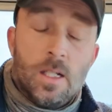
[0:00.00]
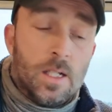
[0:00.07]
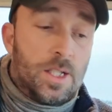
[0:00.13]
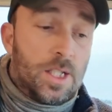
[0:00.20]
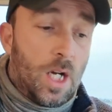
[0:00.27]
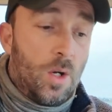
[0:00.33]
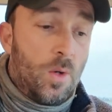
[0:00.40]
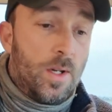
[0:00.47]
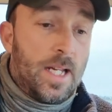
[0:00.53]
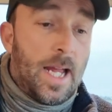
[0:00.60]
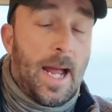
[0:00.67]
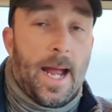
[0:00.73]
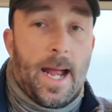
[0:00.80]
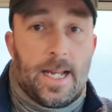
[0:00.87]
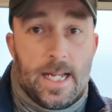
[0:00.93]
So
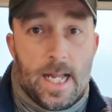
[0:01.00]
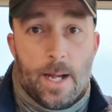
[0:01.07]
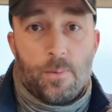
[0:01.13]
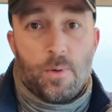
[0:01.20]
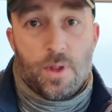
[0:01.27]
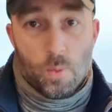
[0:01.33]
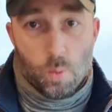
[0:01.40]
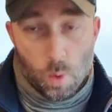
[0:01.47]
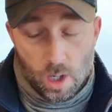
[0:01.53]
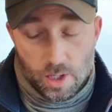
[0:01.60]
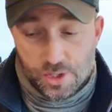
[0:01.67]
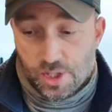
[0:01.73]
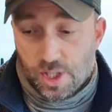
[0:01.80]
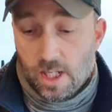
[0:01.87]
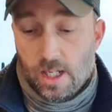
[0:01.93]
yeah, any help with the
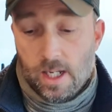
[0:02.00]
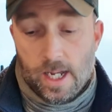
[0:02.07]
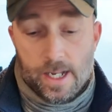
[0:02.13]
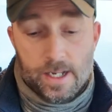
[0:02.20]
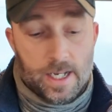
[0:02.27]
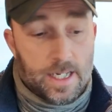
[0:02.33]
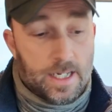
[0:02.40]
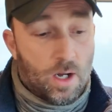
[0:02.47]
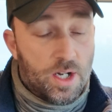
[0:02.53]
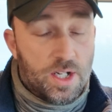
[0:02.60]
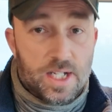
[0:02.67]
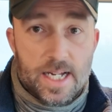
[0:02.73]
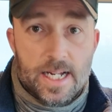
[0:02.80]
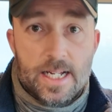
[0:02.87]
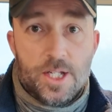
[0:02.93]
what and any
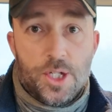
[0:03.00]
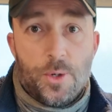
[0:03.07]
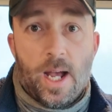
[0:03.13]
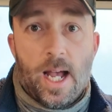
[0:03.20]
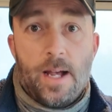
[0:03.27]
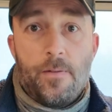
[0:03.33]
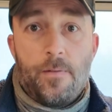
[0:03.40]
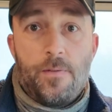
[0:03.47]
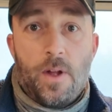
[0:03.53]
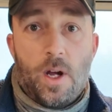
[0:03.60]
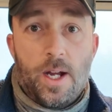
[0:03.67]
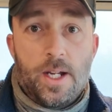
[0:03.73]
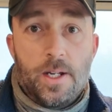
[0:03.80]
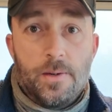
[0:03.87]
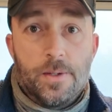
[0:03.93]
ideas you have that
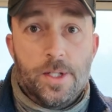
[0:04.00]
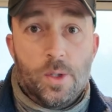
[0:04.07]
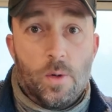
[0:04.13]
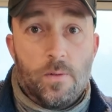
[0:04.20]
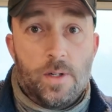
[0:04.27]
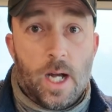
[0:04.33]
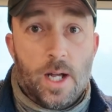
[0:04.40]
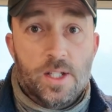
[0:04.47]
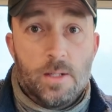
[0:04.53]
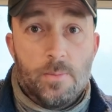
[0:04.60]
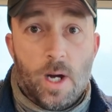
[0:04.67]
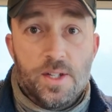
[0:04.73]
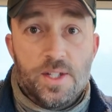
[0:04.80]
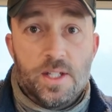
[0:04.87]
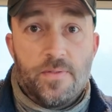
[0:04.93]
I can sort of
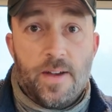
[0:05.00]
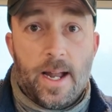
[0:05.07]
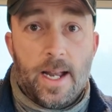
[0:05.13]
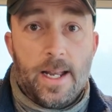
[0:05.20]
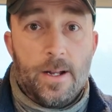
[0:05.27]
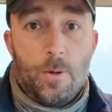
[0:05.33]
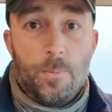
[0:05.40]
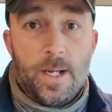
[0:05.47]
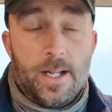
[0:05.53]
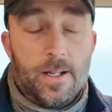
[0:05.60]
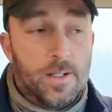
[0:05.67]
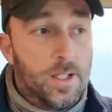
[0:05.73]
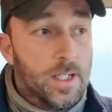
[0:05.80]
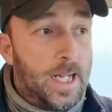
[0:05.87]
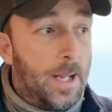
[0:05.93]
customise this van a little bit
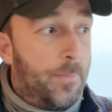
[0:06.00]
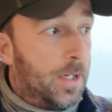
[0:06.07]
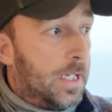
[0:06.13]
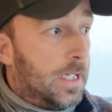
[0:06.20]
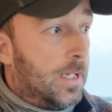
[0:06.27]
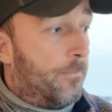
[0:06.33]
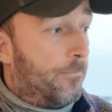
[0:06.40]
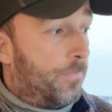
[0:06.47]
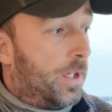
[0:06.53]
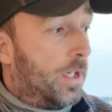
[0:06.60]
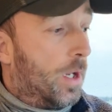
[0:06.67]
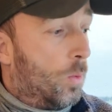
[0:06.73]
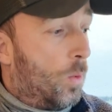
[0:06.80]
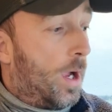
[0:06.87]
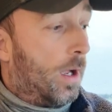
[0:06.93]
to get me,
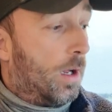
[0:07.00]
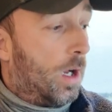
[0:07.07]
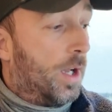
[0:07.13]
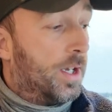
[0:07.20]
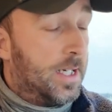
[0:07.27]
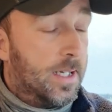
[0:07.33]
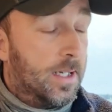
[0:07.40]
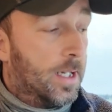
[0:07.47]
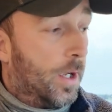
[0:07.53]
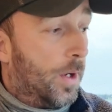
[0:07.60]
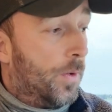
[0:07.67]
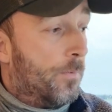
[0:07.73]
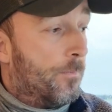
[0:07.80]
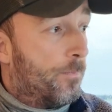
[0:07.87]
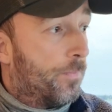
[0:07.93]
where I need to
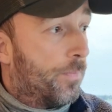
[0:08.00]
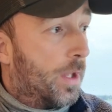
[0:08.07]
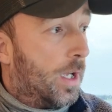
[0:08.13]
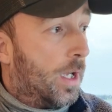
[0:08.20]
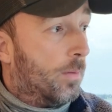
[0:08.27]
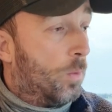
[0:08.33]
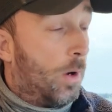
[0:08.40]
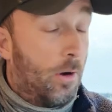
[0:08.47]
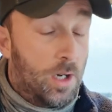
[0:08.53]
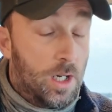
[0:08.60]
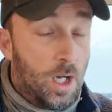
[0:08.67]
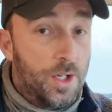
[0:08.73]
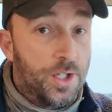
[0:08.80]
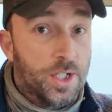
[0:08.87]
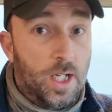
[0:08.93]
go, where I'd
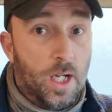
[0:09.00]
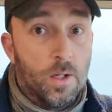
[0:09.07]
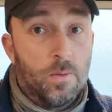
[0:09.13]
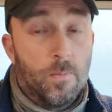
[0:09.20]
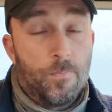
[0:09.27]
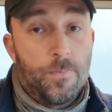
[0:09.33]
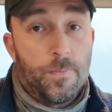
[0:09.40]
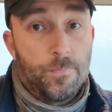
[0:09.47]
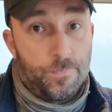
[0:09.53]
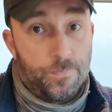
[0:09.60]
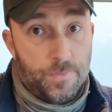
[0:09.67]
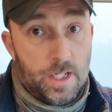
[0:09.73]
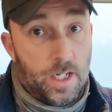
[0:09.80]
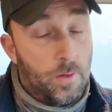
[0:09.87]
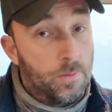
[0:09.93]
like to go,
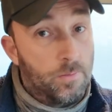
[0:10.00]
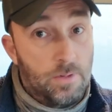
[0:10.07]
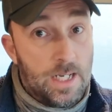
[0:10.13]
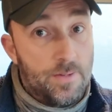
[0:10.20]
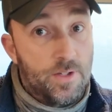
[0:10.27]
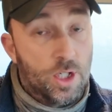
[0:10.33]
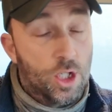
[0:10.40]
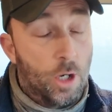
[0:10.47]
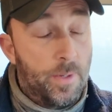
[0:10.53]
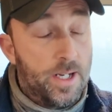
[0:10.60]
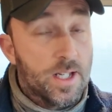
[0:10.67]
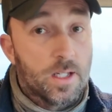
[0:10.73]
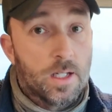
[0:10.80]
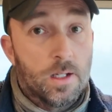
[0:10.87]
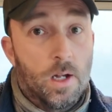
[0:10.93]
leave in the
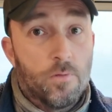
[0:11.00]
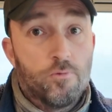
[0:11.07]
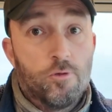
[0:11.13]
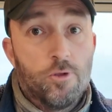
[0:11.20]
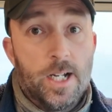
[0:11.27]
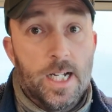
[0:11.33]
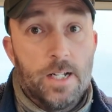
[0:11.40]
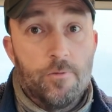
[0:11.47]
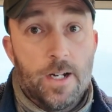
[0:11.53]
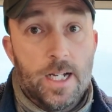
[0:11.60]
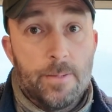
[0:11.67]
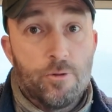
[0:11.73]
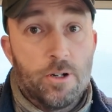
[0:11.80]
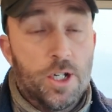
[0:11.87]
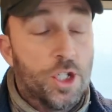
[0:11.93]
comments. I'd really, really
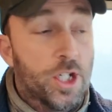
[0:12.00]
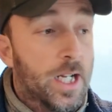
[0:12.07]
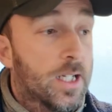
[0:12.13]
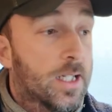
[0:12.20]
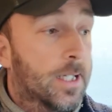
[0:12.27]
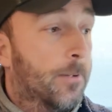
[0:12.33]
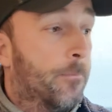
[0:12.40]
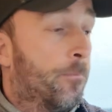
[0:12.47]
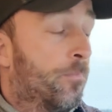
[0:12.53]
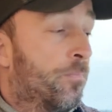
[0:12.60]
appreciate it.